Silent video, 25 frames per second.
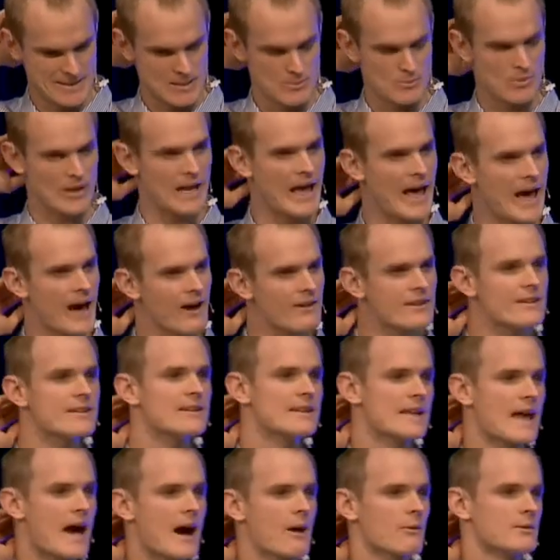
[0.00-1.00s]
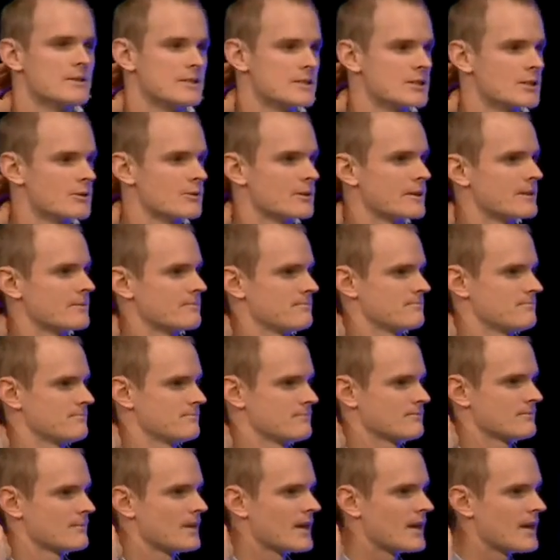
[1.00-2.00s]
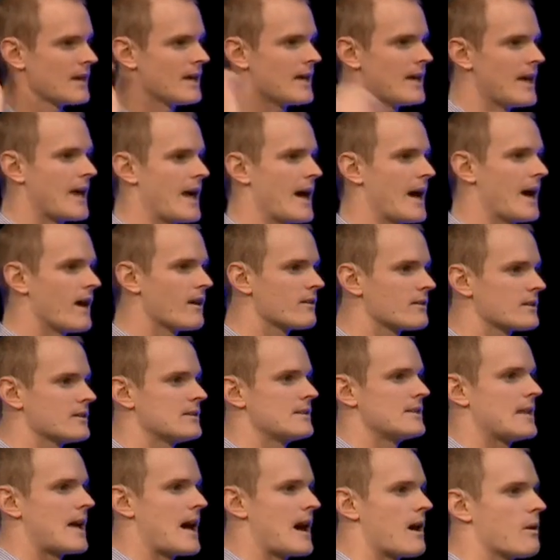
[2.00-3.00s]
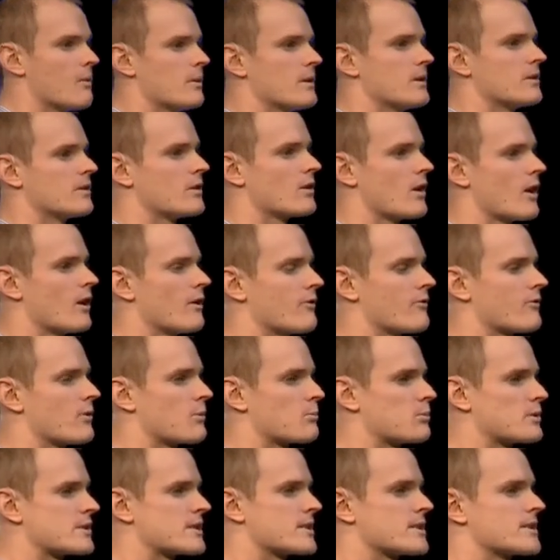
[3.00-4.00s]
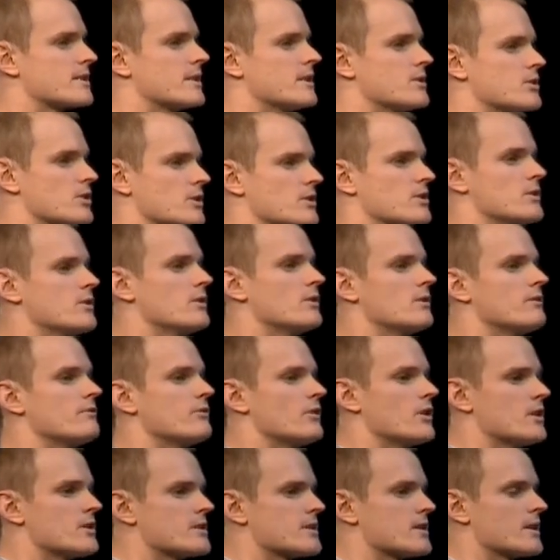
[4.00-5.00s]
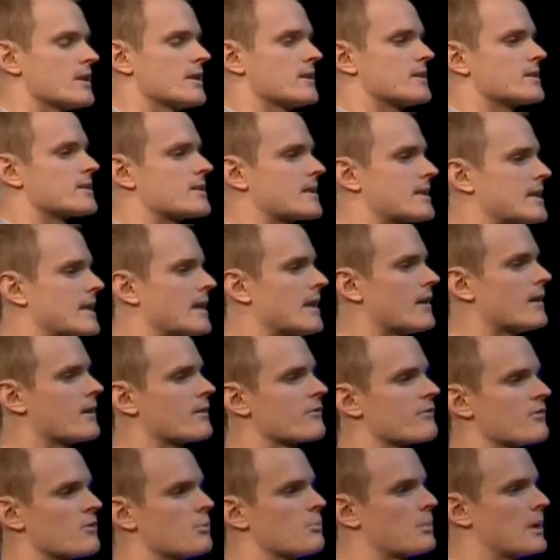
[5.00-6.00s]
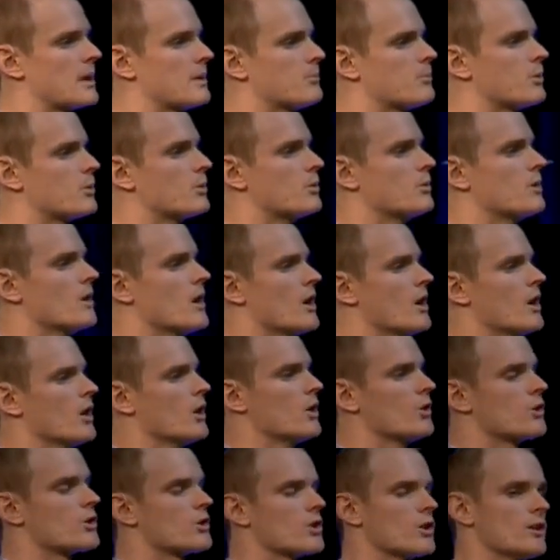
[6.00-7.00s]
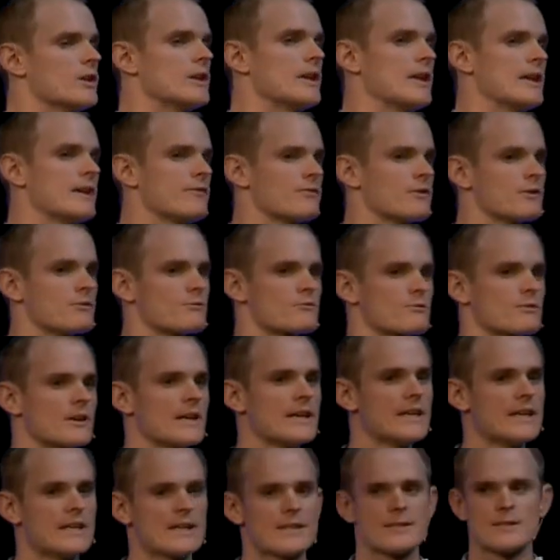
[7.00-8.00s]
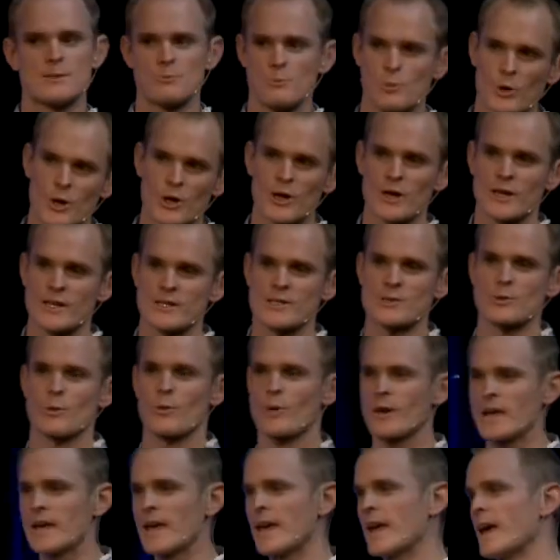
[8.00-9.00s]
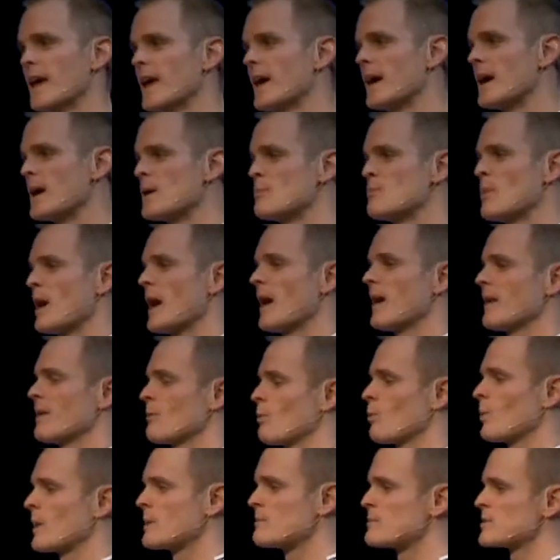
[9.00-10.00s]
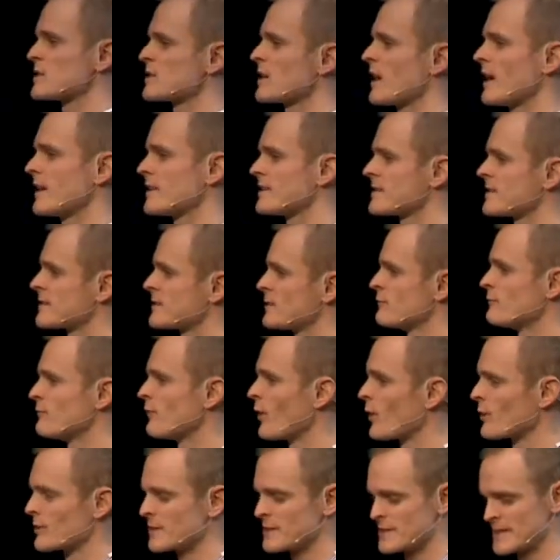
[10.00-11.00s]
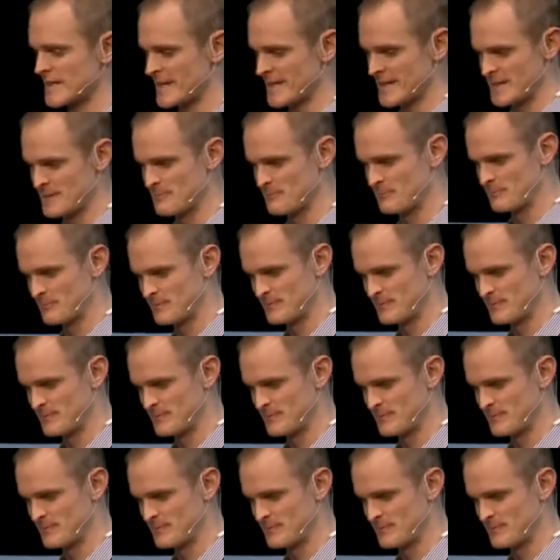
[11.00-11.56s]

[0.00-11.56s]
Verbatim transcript: But how did Nouwen do it? How did Nouwen go from prestigious universities to caring for people who couldn't even read his works or care about websites devoted to him?